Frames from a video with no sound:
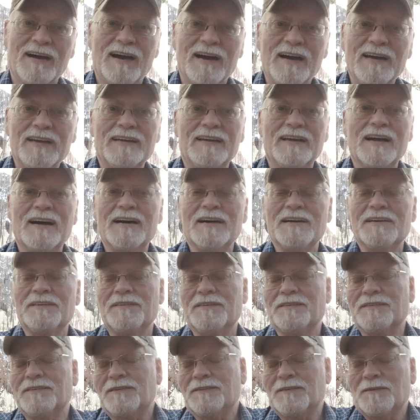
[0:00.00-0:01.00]
Hey guys,
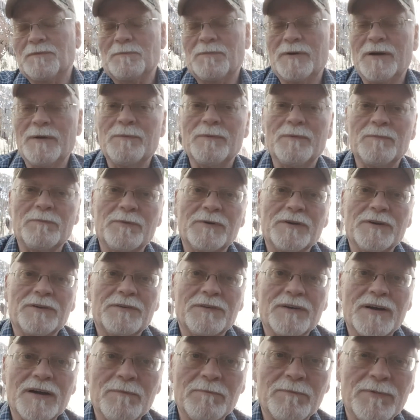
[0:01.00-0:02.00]
this is the Prepping
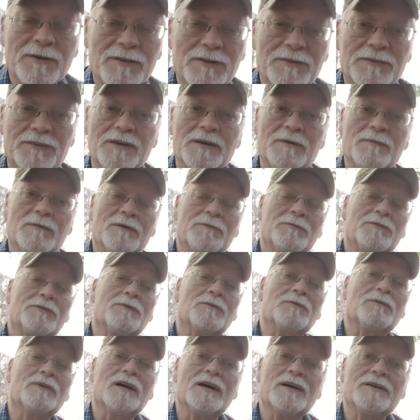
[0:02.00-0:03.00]
Preacher. I'm Brother Tim. I'm
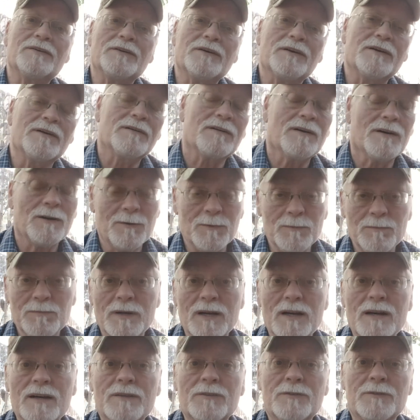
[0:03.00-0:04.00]
so glad you're here. I hope
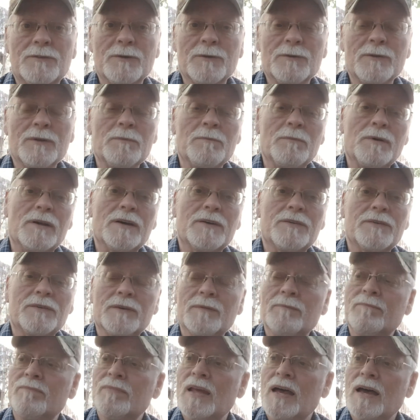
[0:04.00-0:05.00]
God's truly blessing
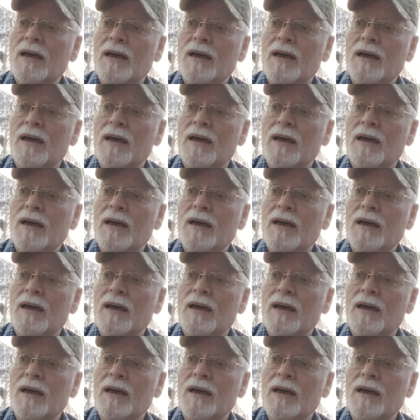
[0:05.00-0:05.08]
you.